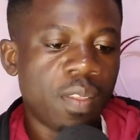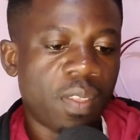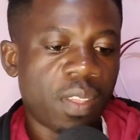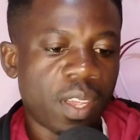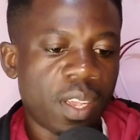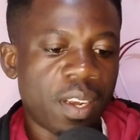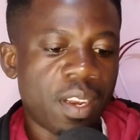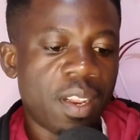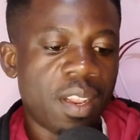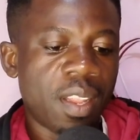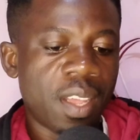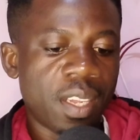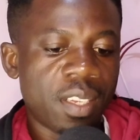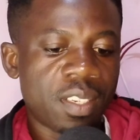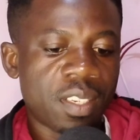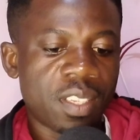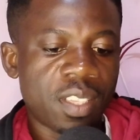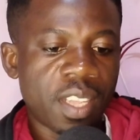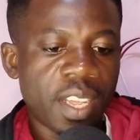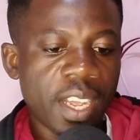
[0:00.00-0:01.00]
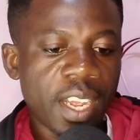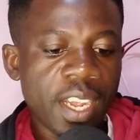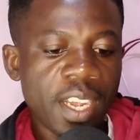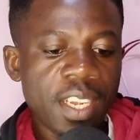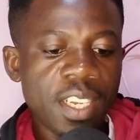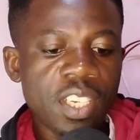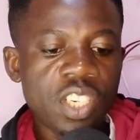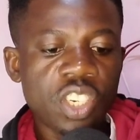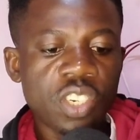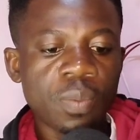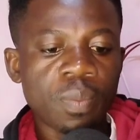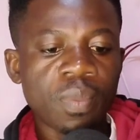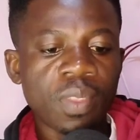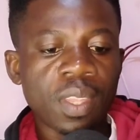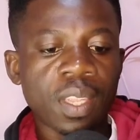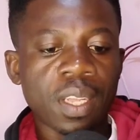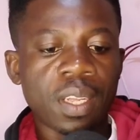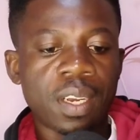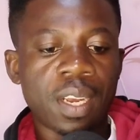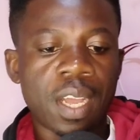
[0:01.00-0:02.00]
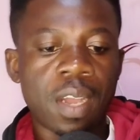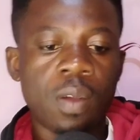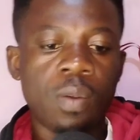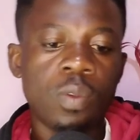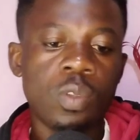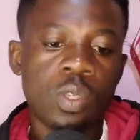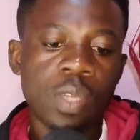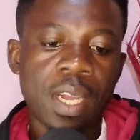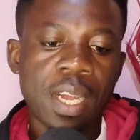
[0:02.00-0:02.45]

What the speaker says: the next stage now.